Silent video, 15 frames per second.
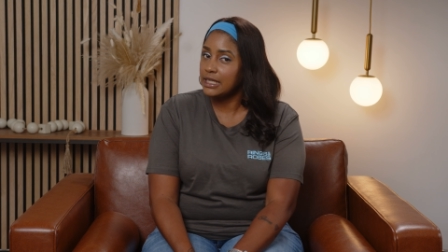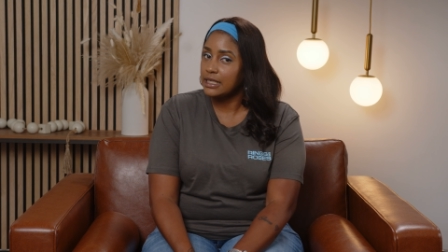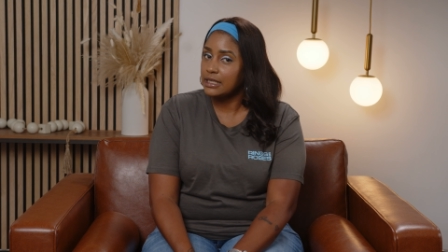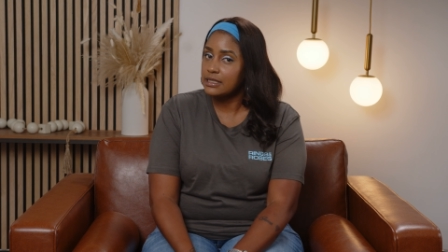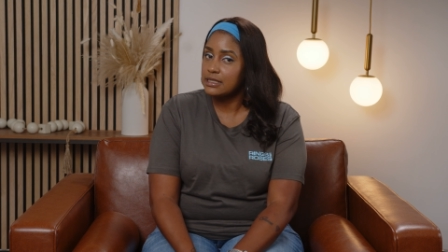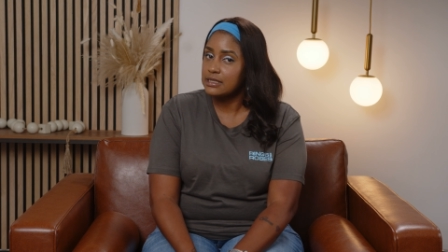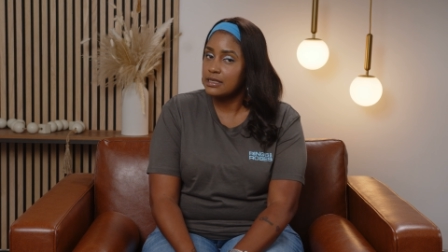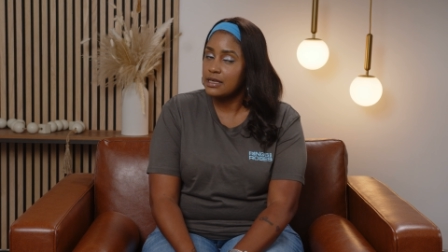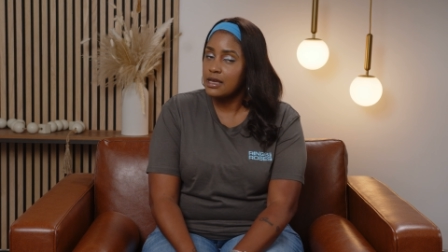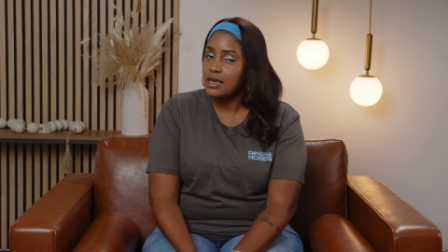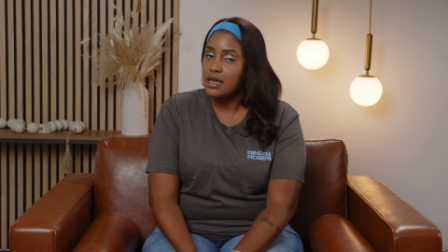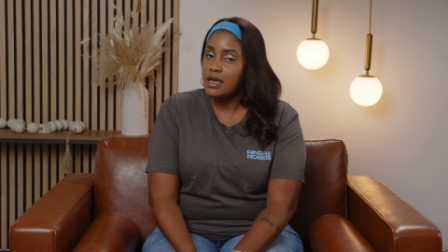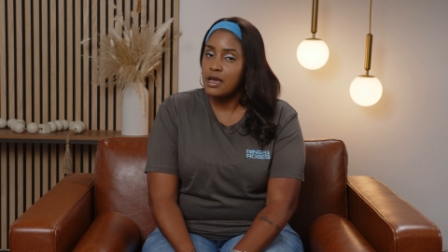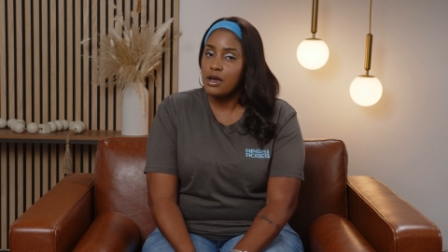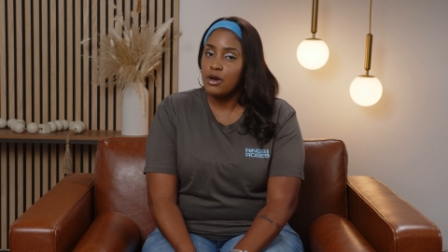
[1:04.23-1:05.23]
things?
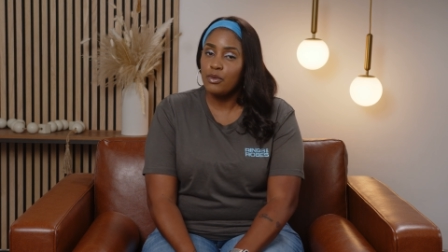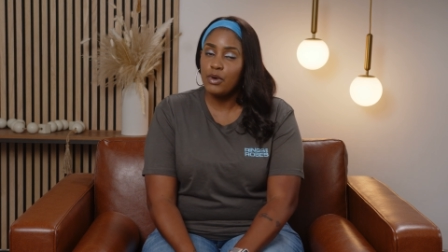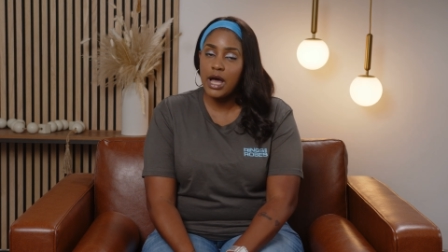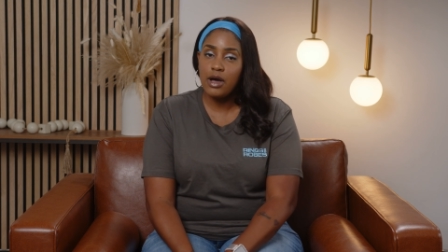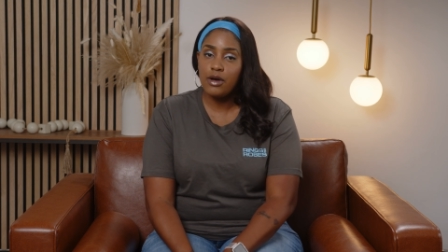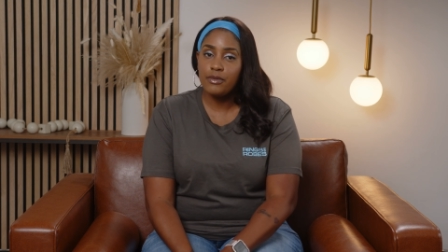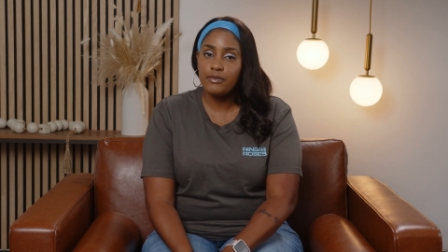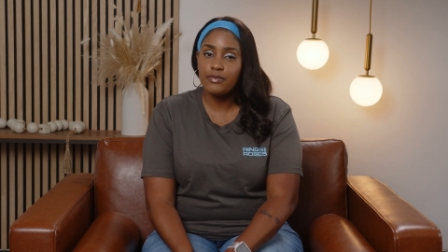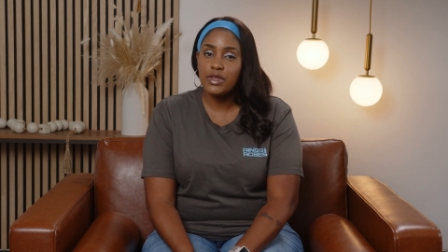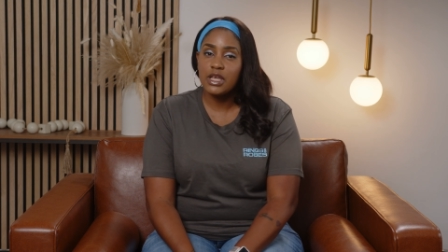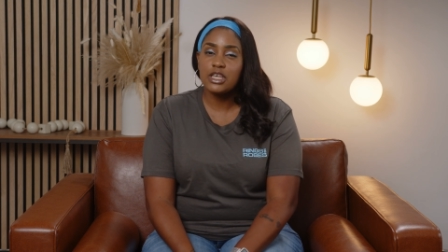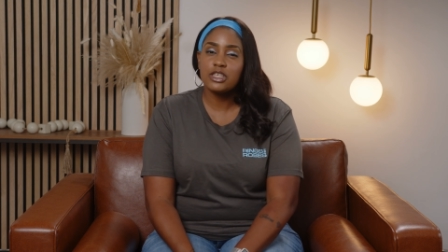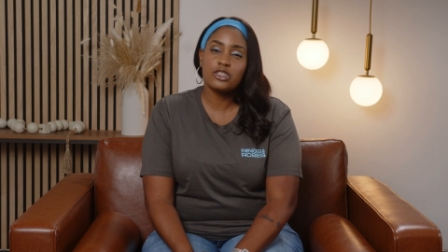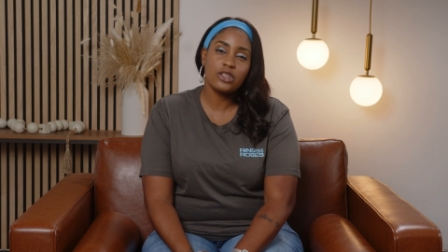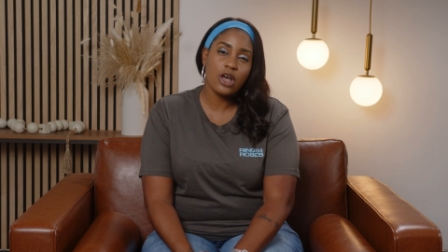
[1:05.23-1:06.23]
Well,
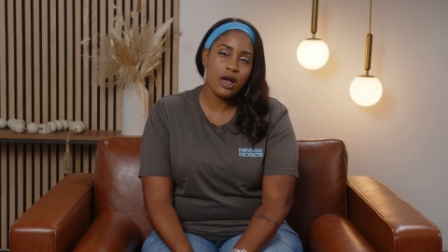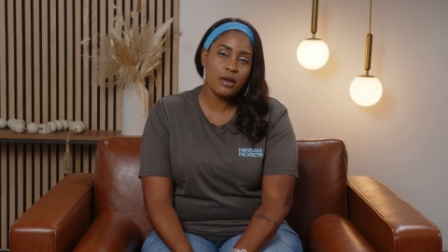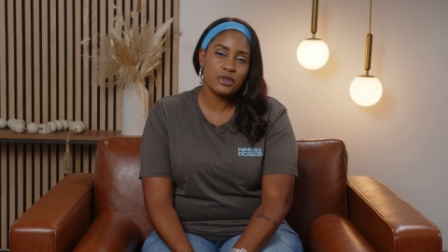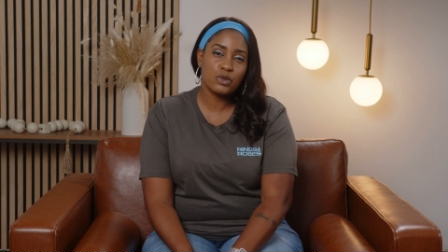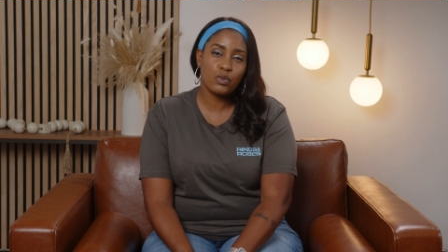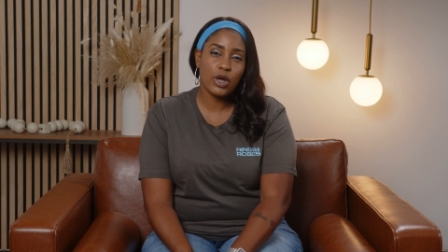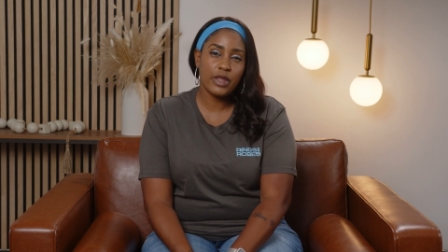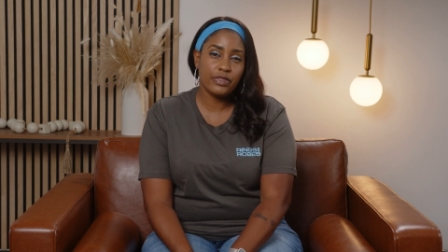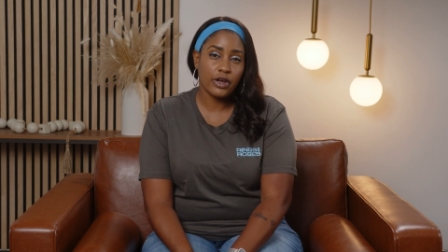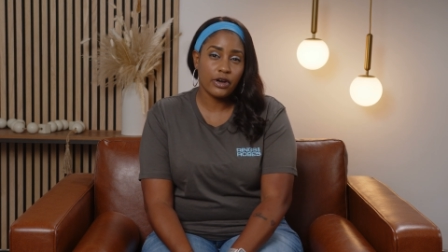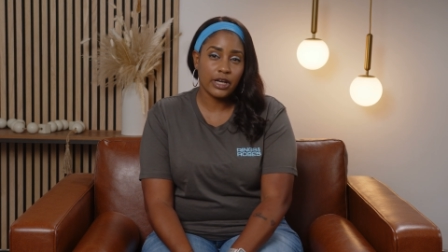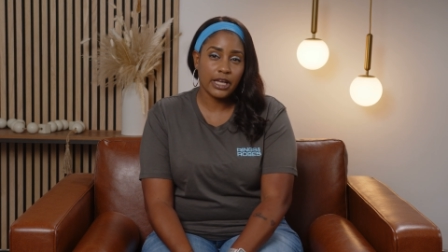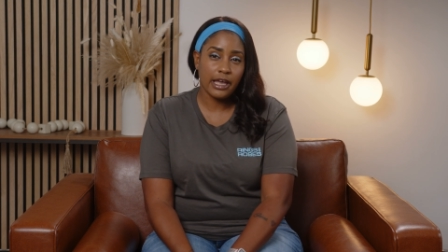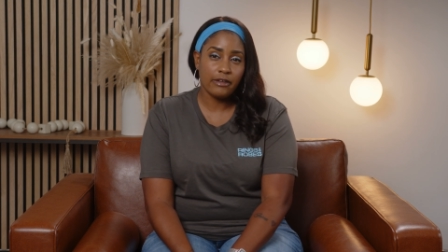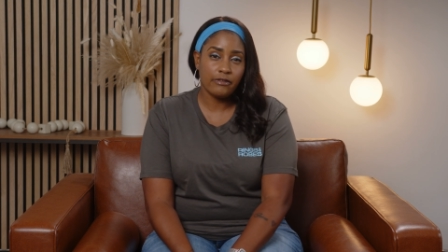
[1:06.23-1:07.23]
Psalms
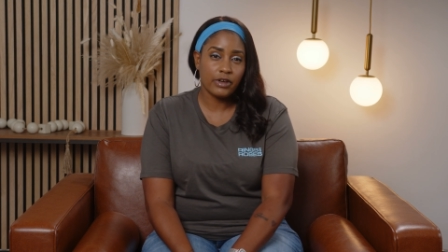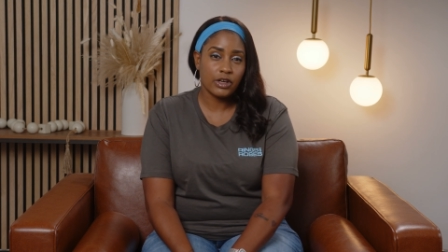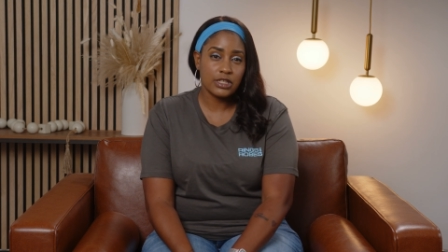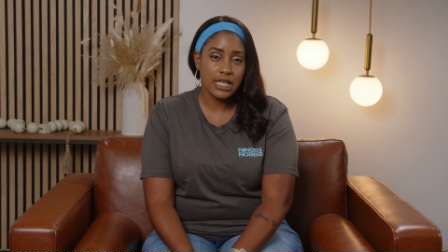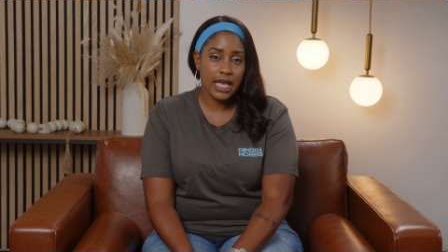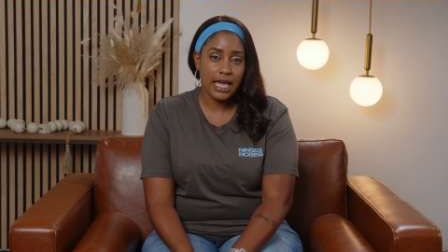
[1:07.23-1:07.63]
138 verse